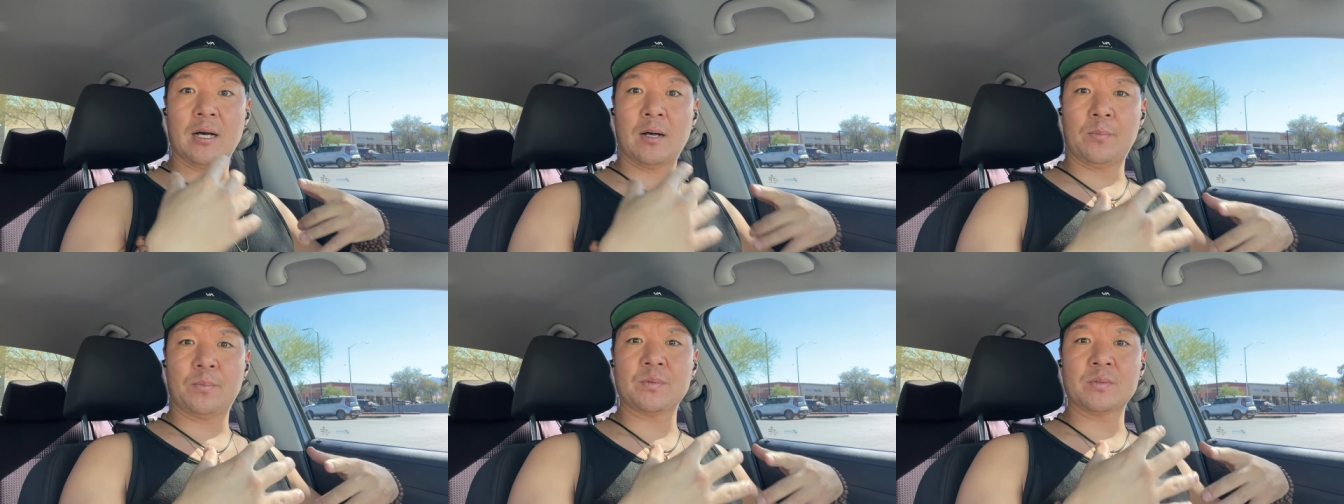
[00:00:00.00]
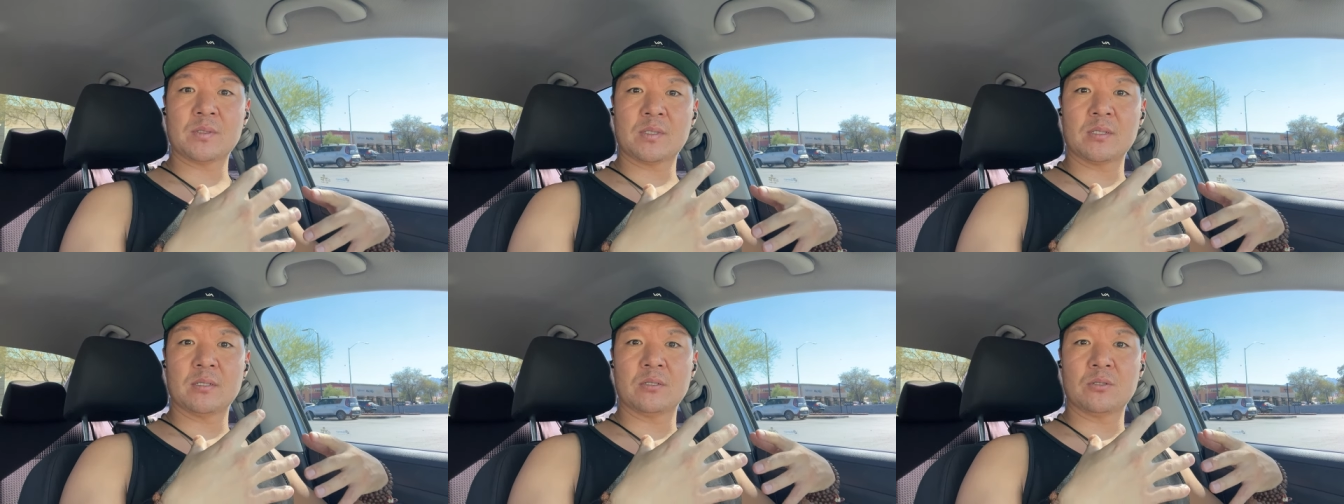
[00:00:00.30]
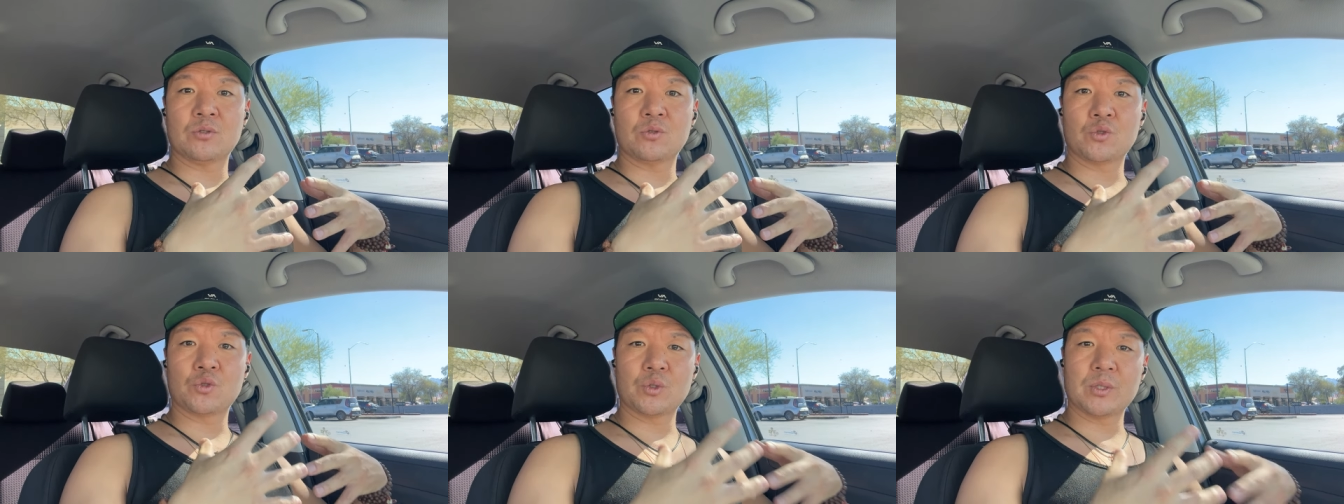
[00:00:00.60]
up
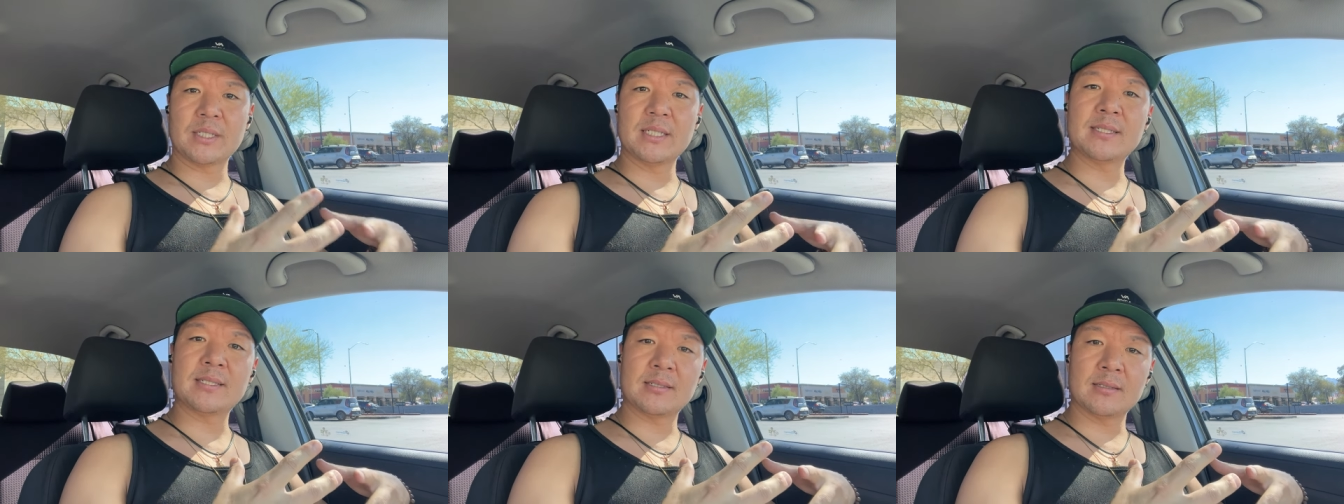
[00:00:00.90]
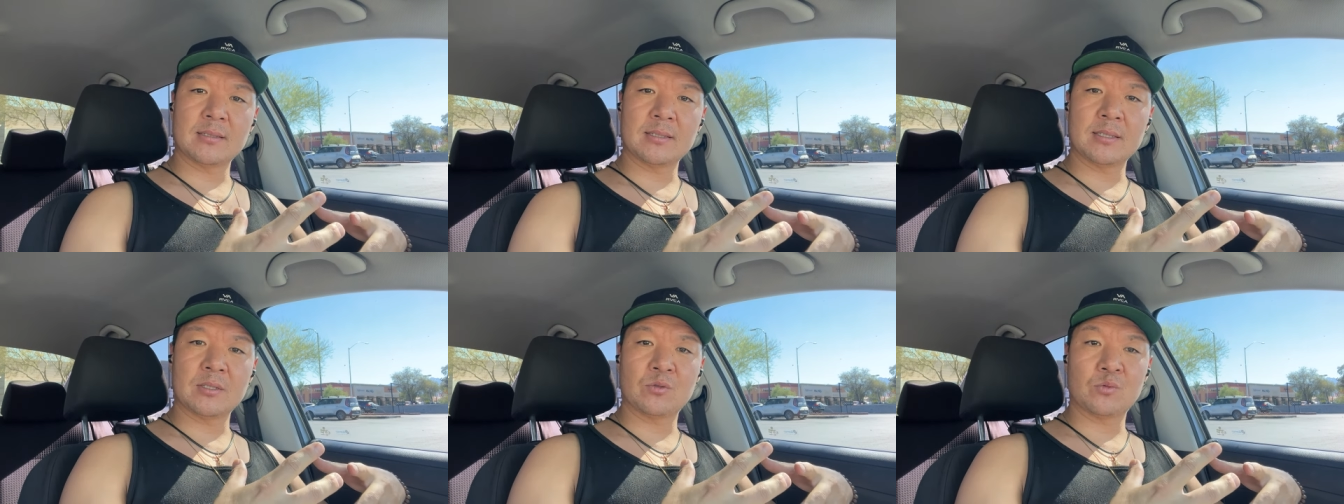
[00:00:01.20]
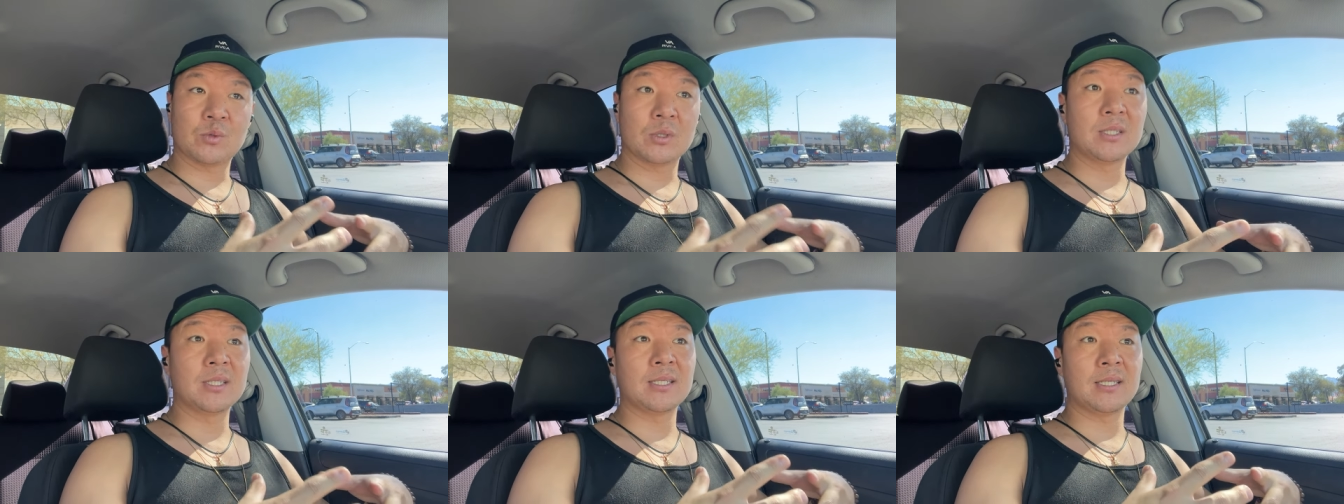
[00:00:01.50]
until recently,
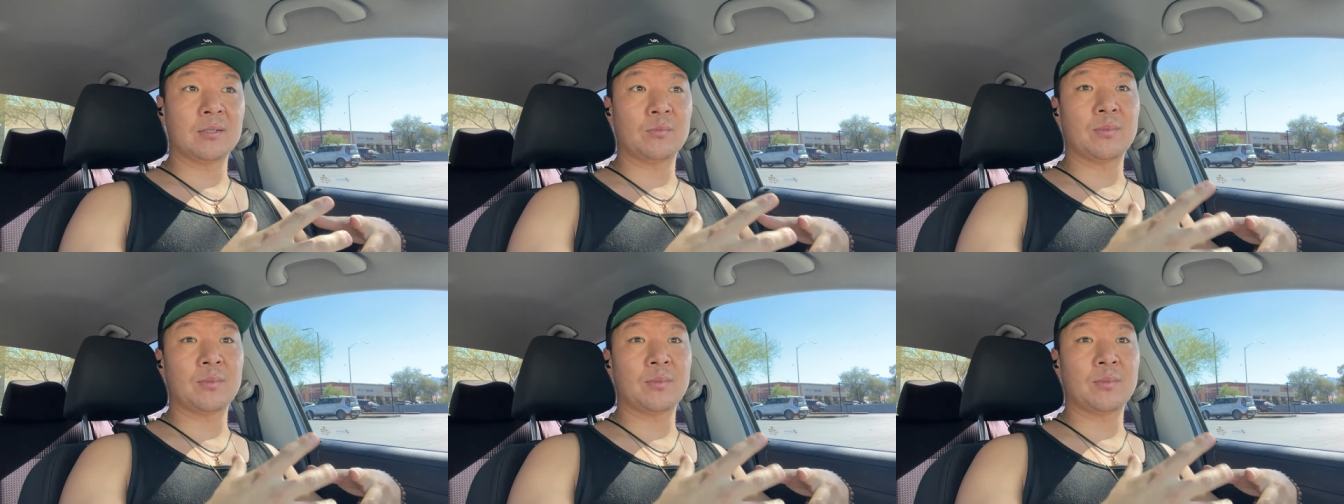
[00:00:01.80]
really.